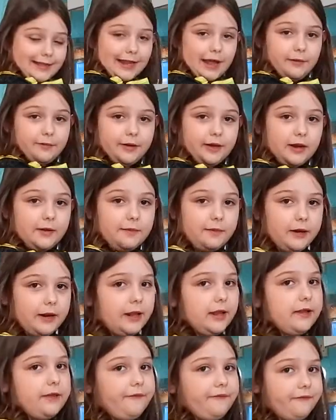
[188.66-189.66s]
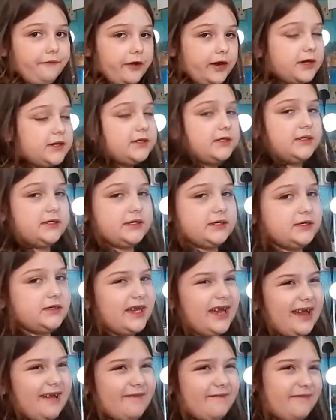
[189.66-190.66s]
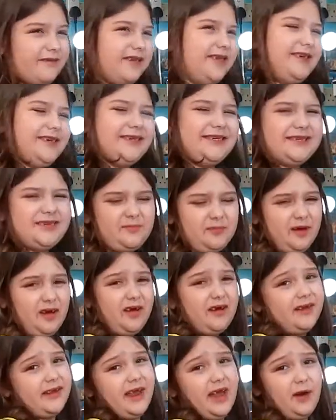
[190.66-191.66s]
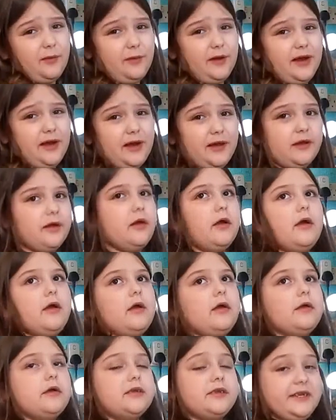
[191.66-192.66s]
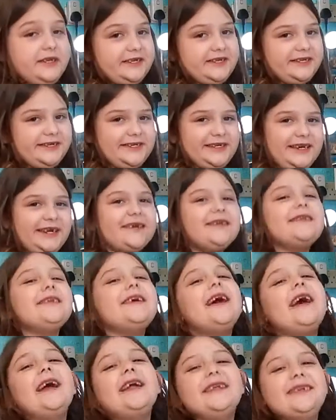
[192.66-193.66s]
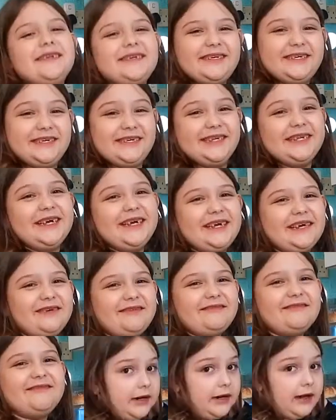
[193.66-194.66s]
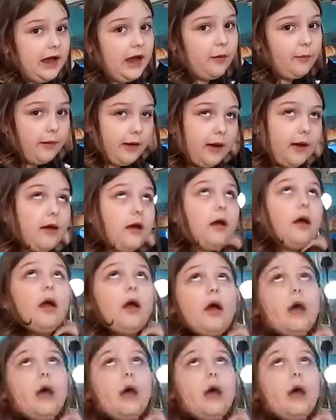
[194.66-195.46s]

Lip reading: Now we're going to put it in the fridge to set just about an hour. Chill and chill. 1 hour.